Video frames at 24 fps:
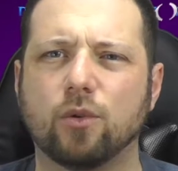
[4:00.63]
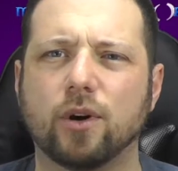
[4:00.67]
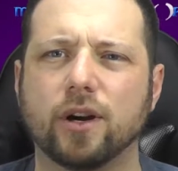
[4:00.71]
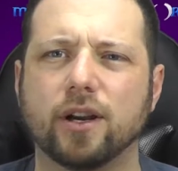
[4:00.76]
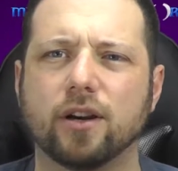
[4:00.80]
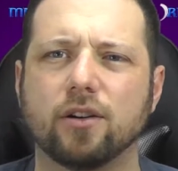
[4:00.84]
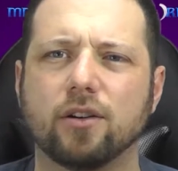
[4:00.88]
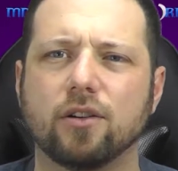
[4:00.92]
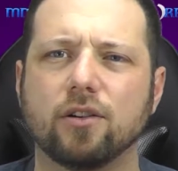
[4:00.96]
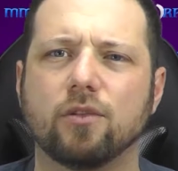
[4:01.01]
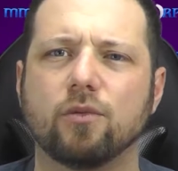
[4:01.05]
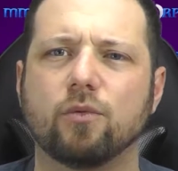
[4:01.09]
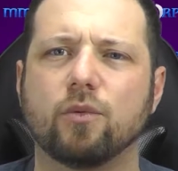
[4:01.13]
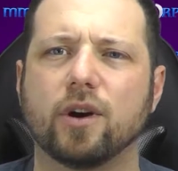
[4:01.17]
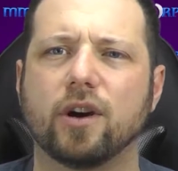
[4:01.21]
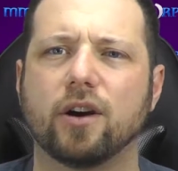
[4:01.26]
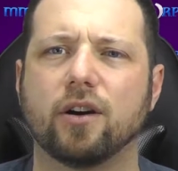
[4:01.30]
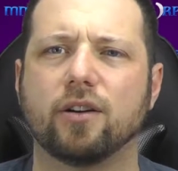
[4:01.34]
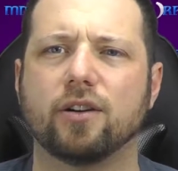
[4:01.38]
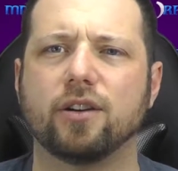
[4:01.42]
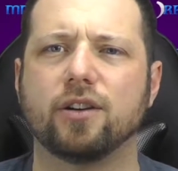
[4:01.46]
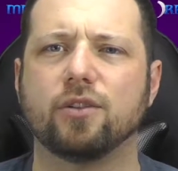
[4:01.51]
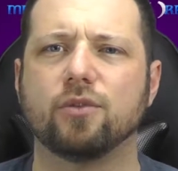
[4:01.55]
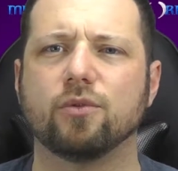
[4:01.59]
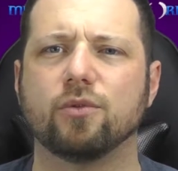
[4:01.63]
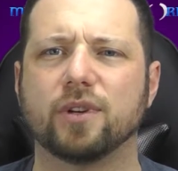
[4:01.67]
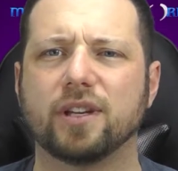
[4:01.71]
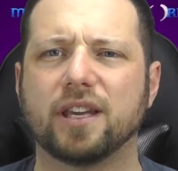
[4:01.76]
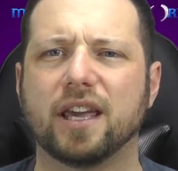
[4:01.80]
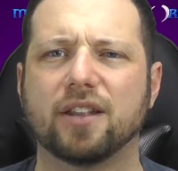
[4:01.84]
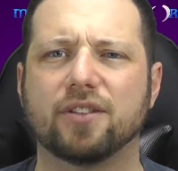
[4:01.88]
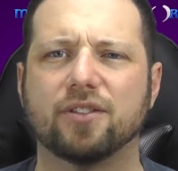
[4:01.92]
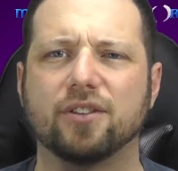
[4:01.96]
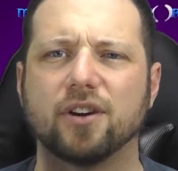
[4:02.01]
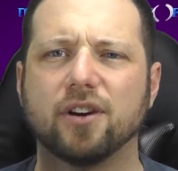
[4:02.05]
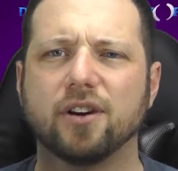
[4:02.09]
oil where you would
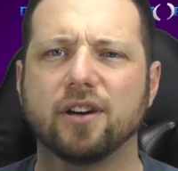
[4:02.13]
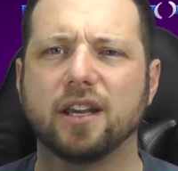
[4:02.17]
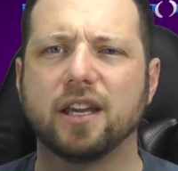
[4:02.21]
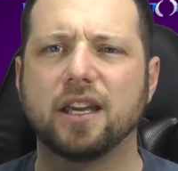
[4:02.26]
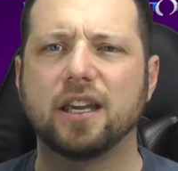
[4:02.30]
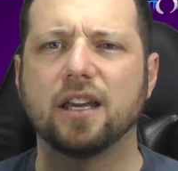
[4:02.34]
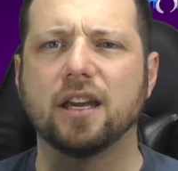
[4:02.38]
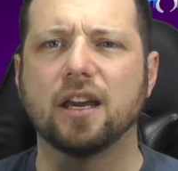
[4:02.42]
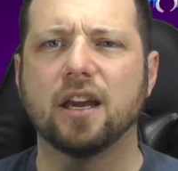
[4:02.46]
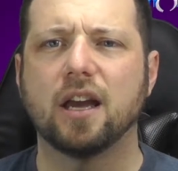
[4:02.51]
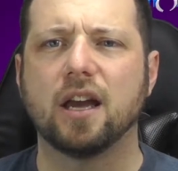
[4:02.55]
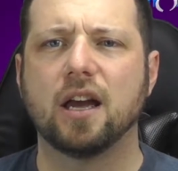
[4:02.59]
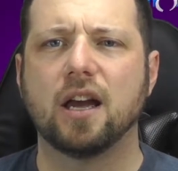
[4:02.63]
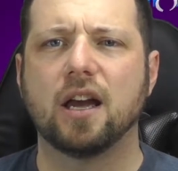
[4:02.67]
get dirty,